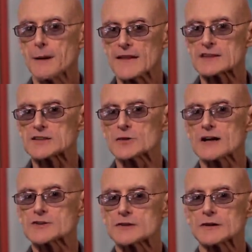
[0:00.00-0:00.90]
by the
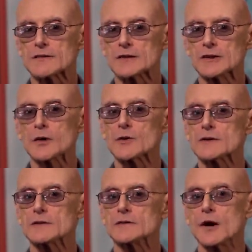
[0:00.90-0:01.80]
structure of
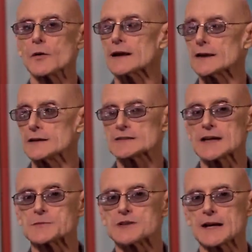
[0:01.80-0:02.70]
the knowing
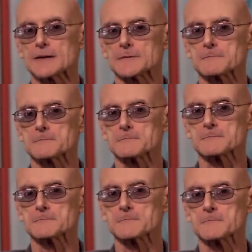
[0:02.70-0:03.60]
subject,
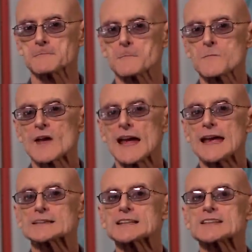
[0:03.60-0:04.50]

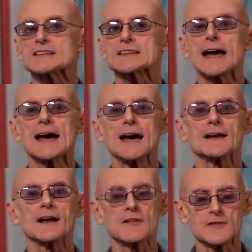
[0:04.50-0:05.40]

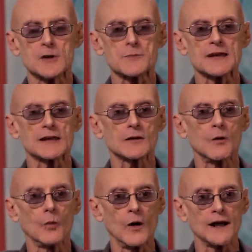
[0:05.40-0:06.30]
instead of there being
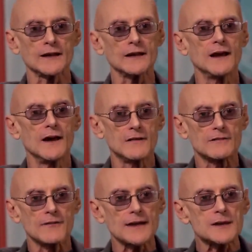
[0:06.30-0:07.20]
one
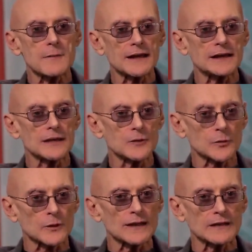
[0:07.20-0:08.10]
fundamentally
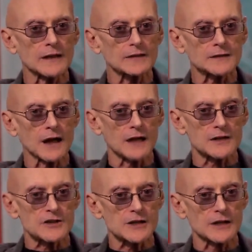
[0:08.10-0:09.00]
real
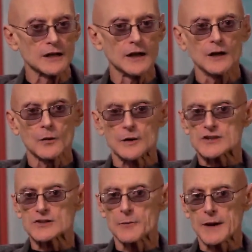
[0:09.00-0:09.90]
ontology,
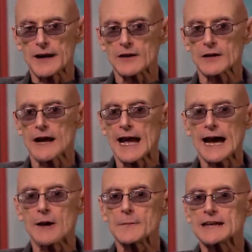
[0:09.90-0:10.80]
which no matter
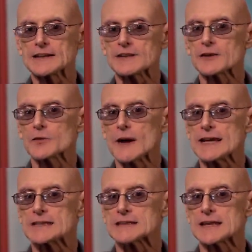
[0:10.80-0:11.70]
how many different
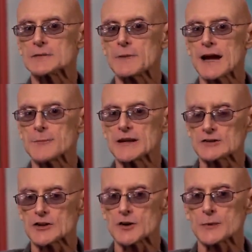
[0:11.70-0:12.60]
ways it might be
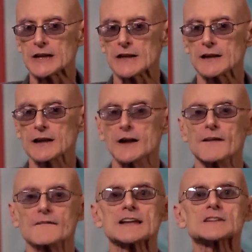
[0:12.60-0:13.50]
interpreted,
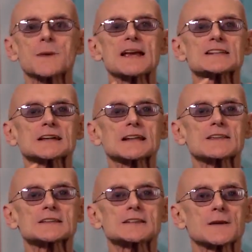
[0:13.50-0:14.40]
is basically
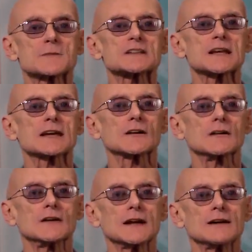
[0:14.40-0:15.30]
the same
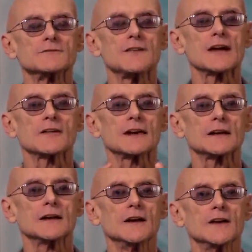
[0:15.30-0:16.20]
single,
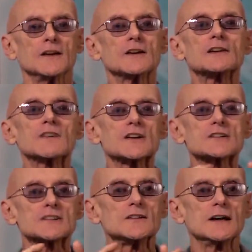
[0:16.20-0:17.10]
invariant,
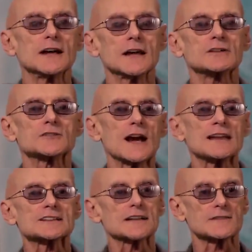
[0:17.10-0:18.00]
universal,
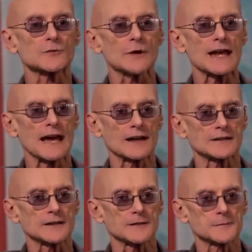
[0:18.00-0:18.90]
intransitive
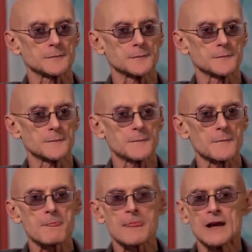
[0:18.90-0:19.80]
reality.
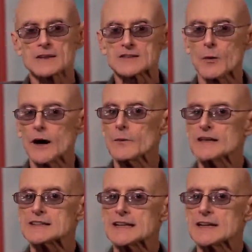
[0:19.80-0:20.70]
So what we
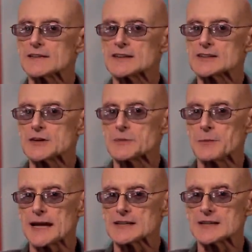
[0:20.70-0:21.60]
see are these two
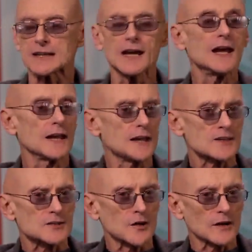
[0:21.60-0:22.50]
basic,
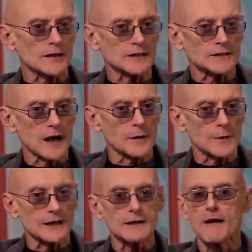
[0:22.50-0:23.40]
historically
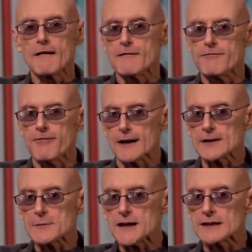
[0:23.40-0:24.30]
dominant,
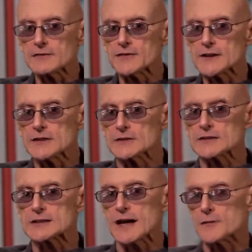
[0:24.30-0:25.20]
fundamental
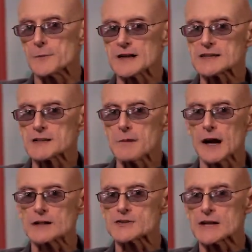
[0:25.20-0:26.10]
views of
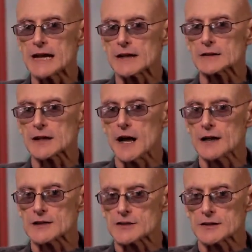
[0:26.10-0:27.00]
epistemology and
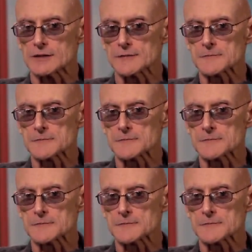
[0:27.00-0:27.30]
ontology.